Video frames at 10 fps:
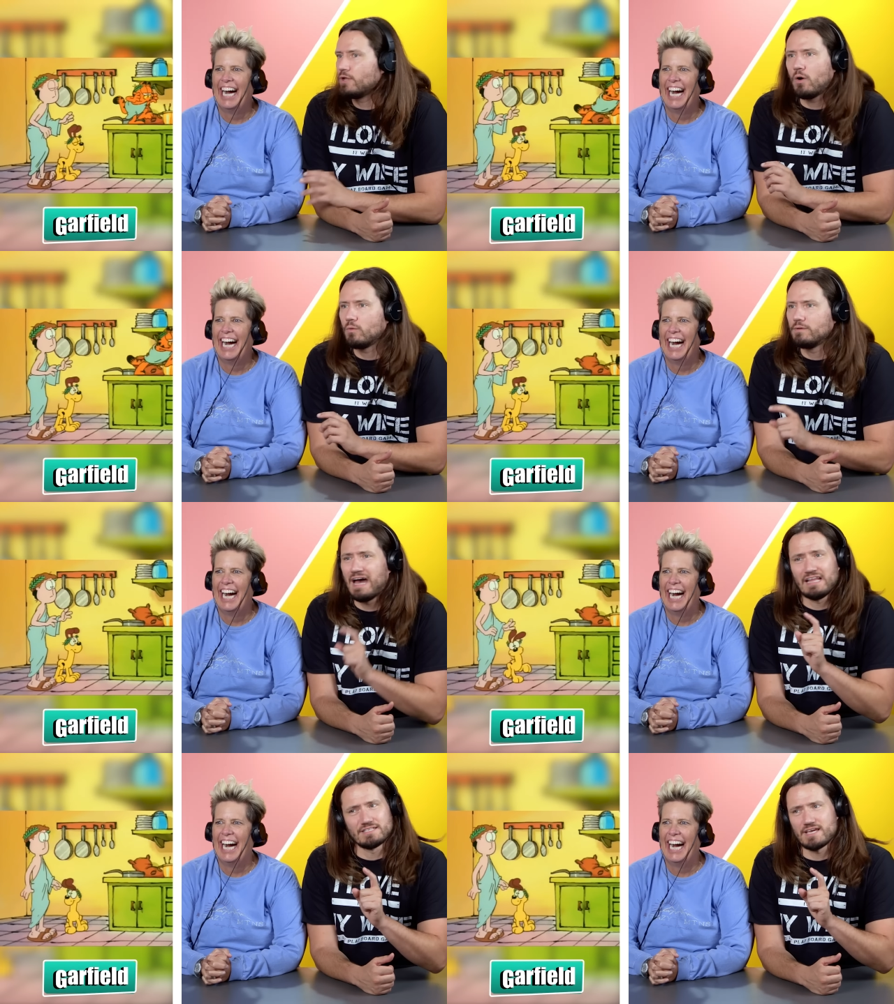Speaker 1: No,
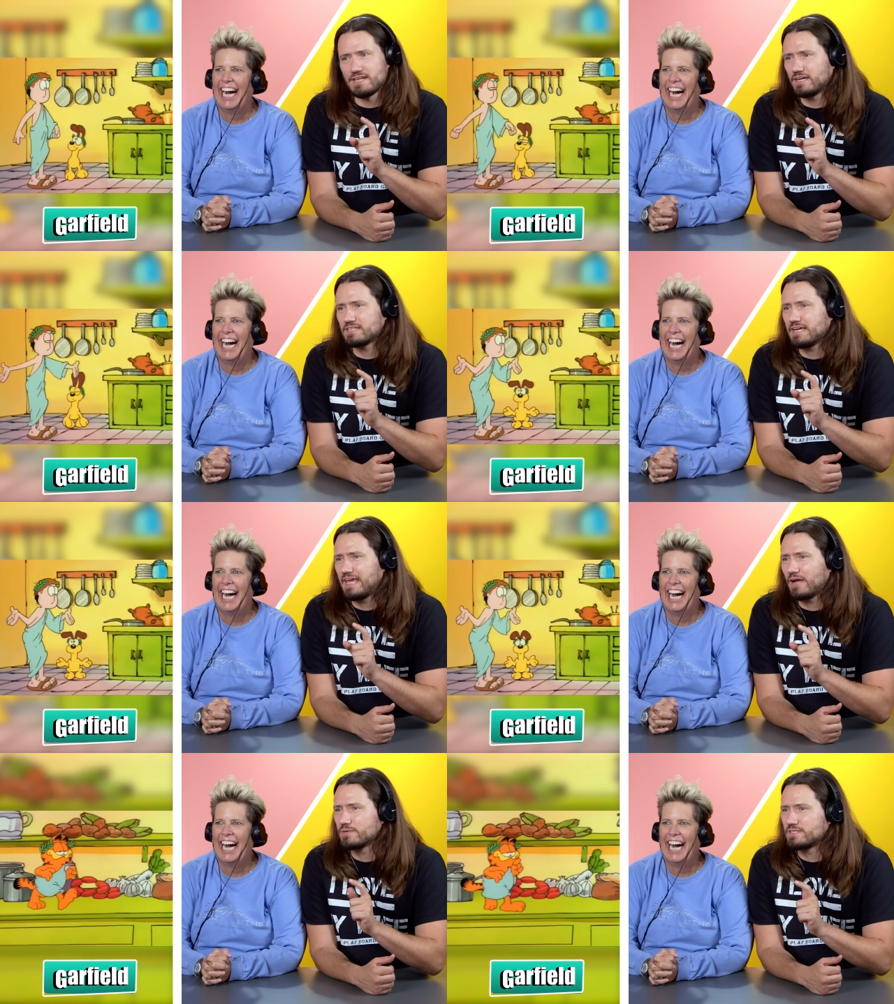not lasagna, because I
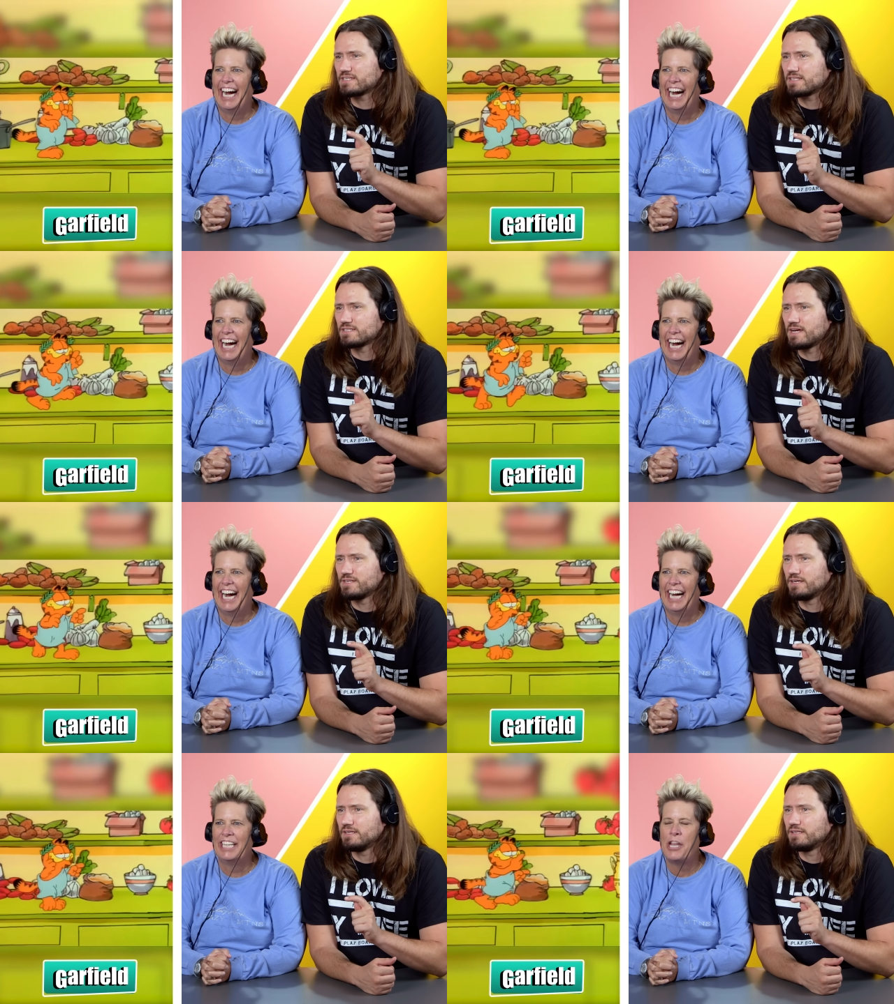can't resist
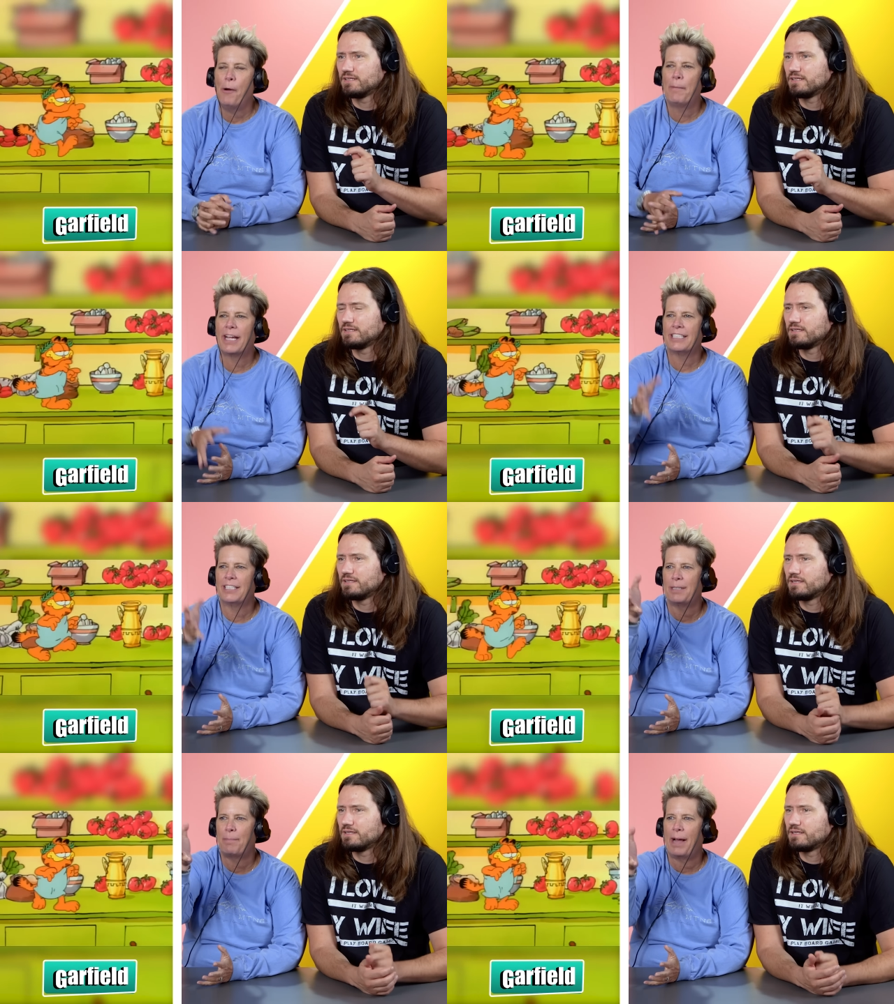lasagna.
Speaker 2: No, because
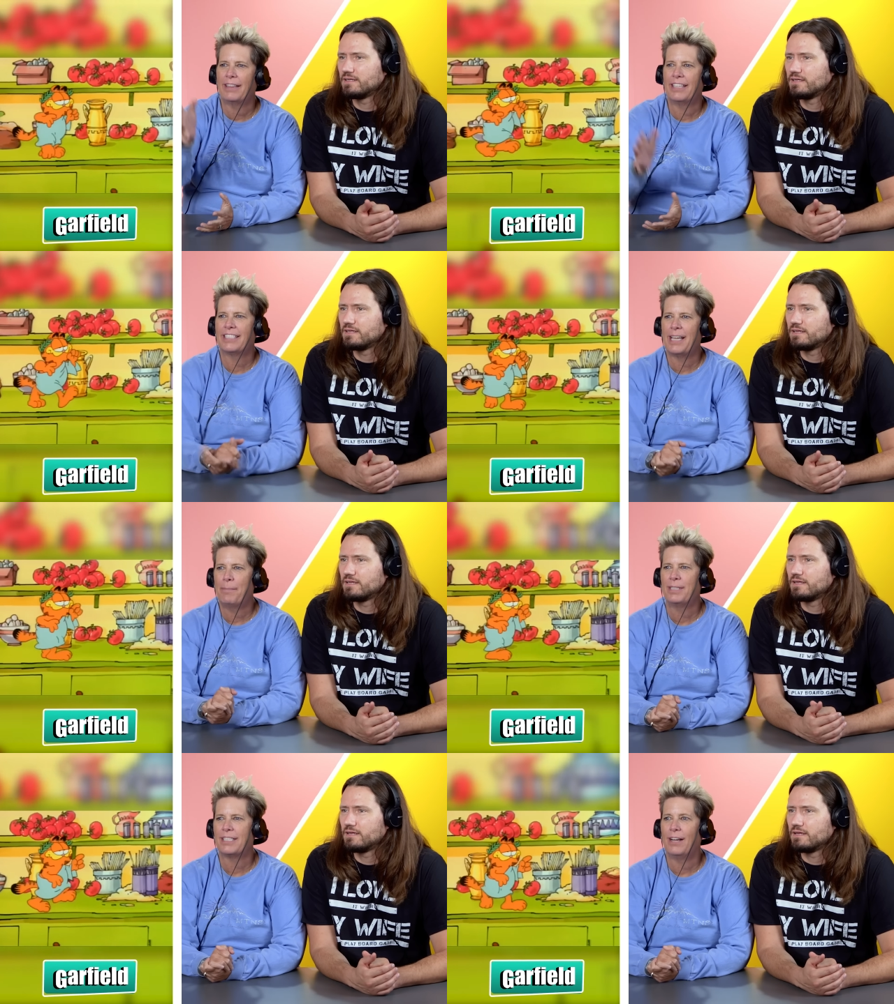it's about this
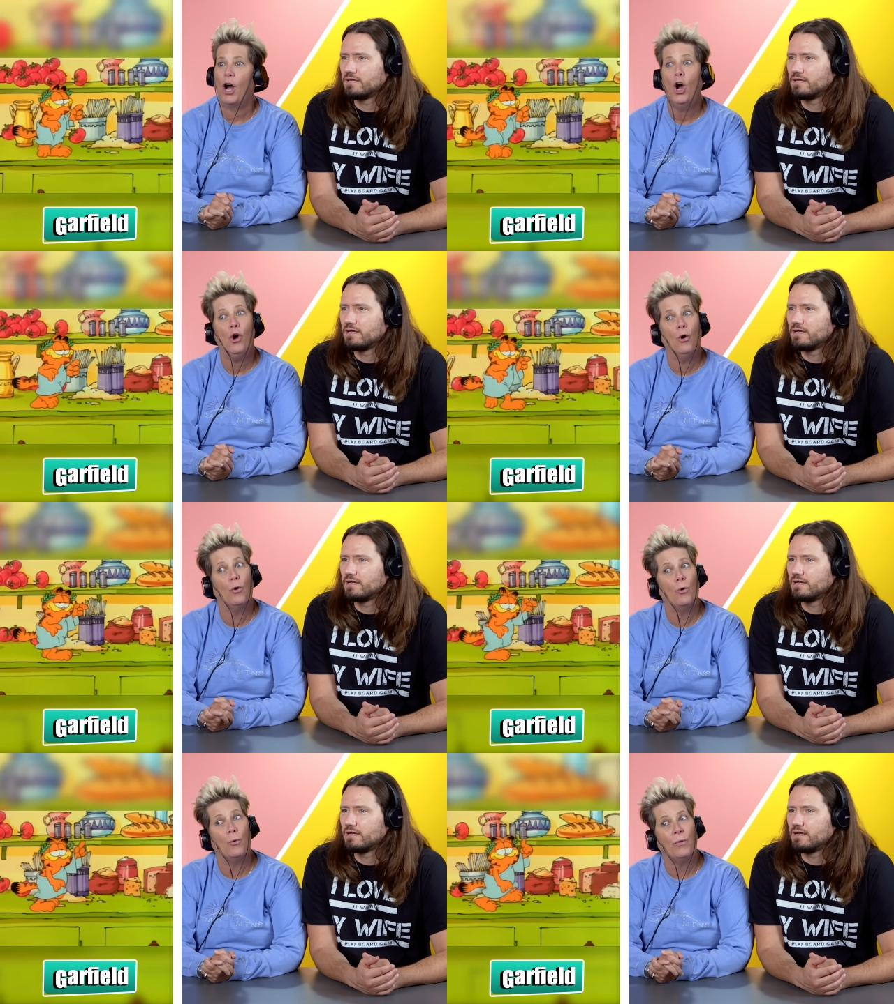episode.
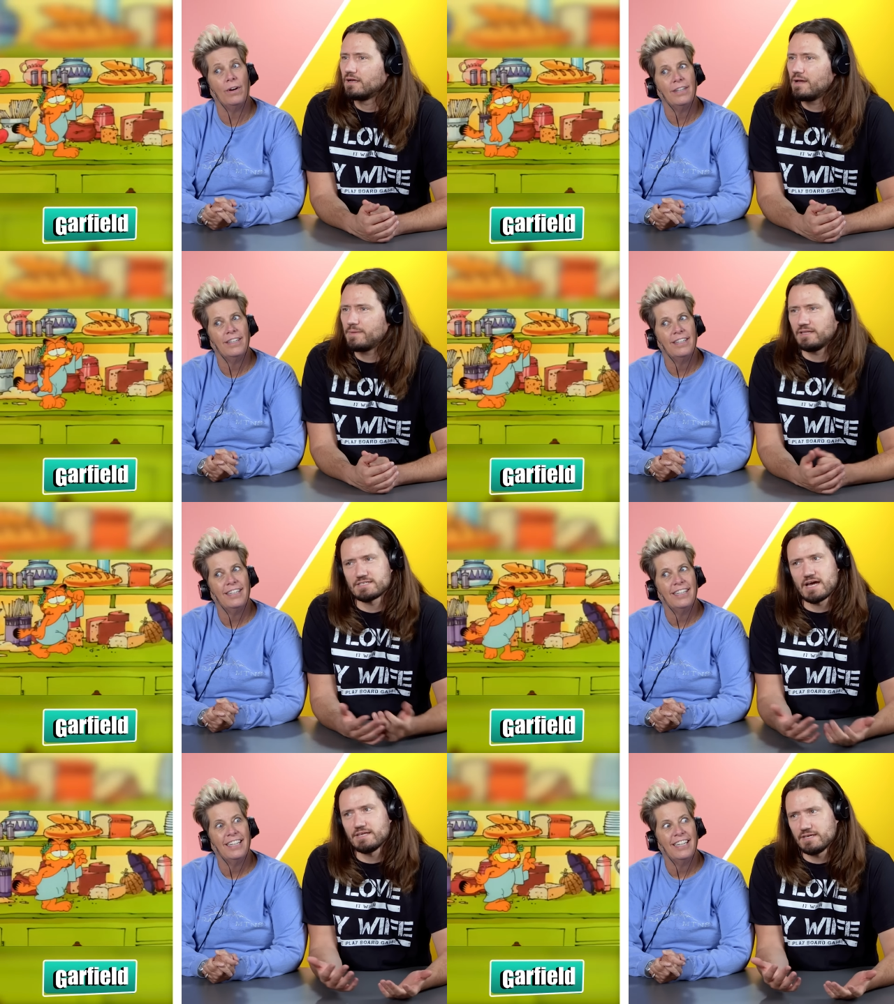Oh.
Speaker 1: I mean,
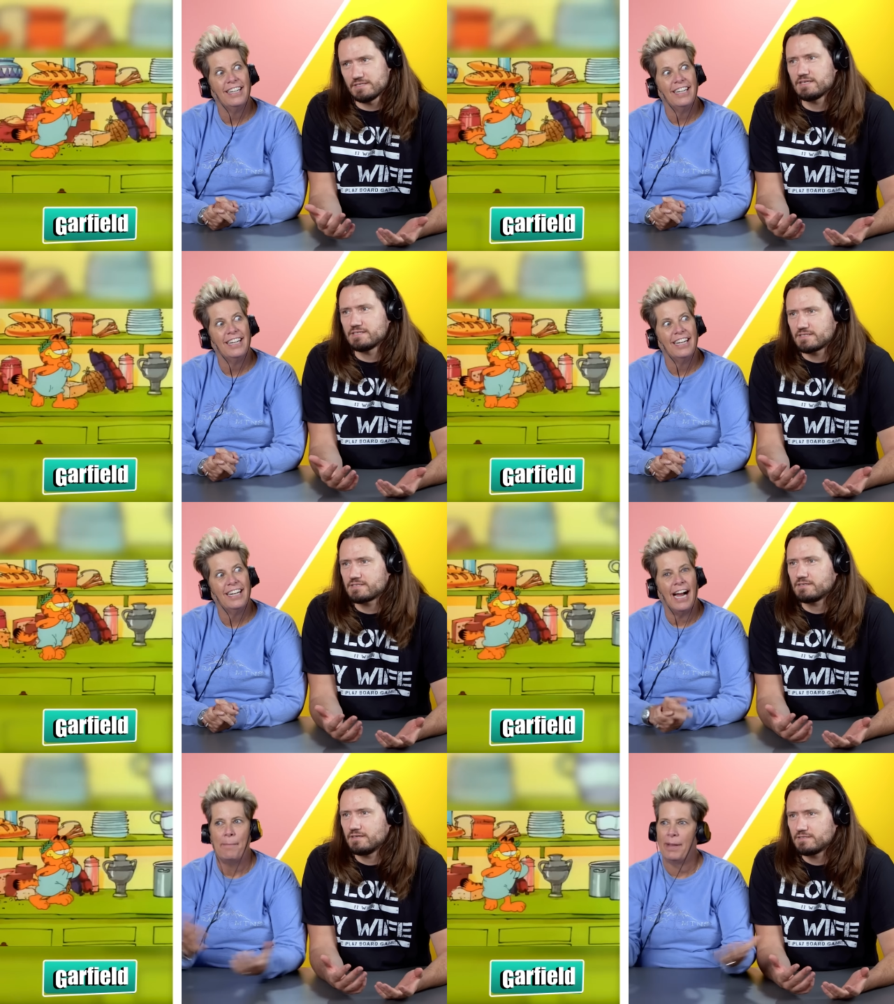lasagna
Speaker 2: is
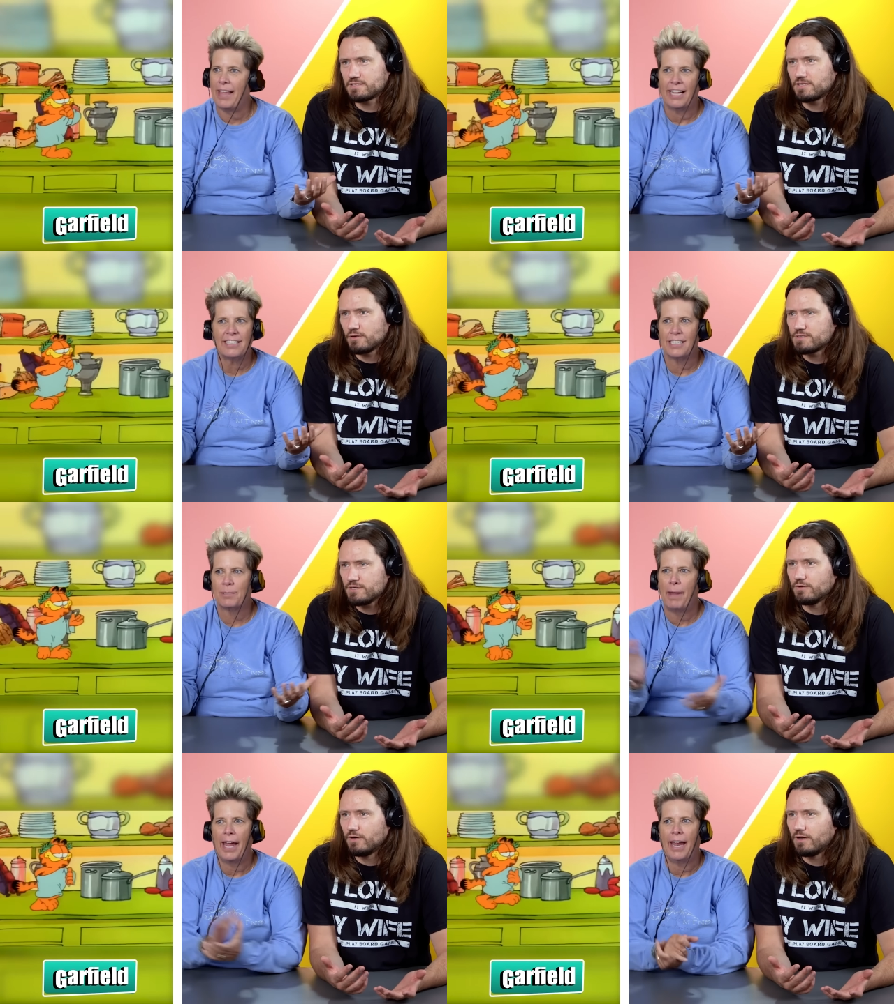his. I mean, that's
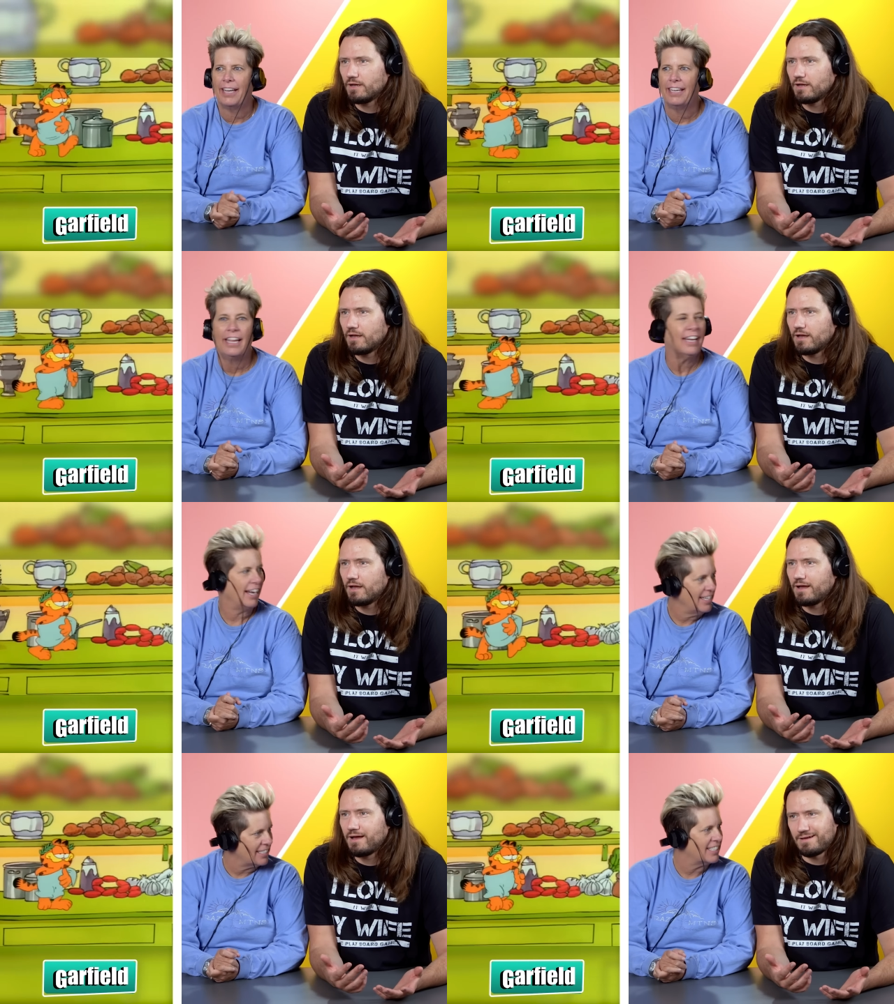his main. It
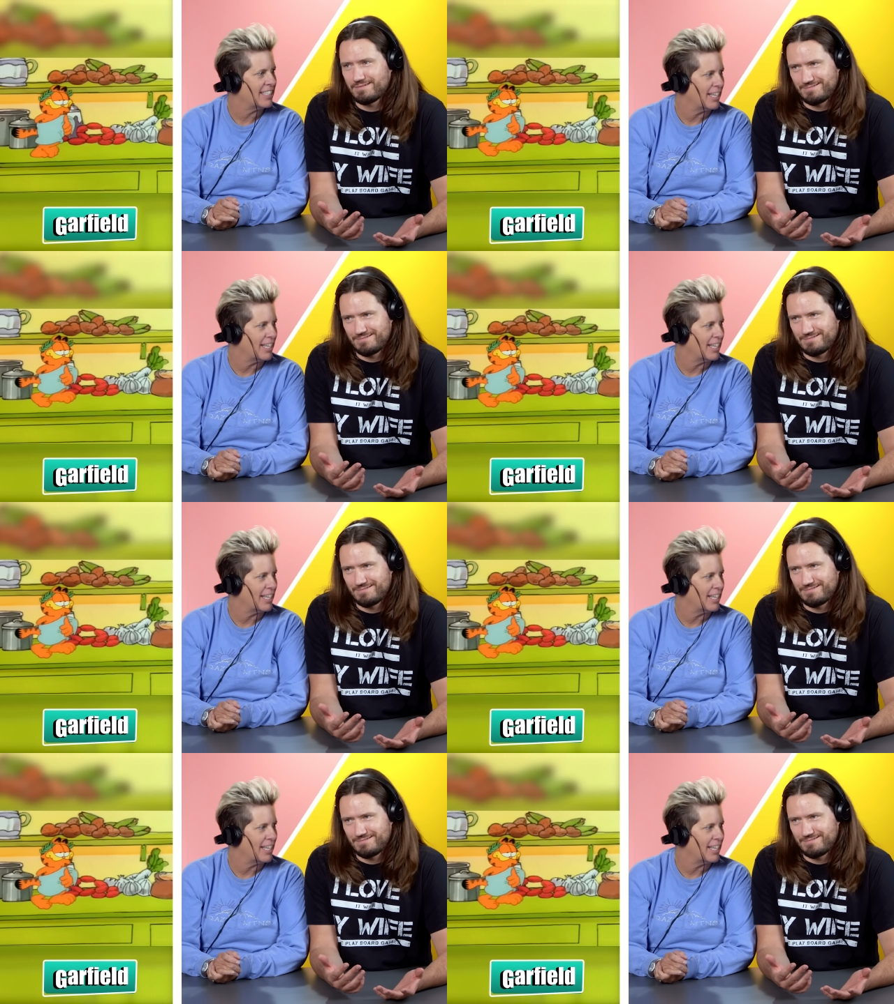is. It's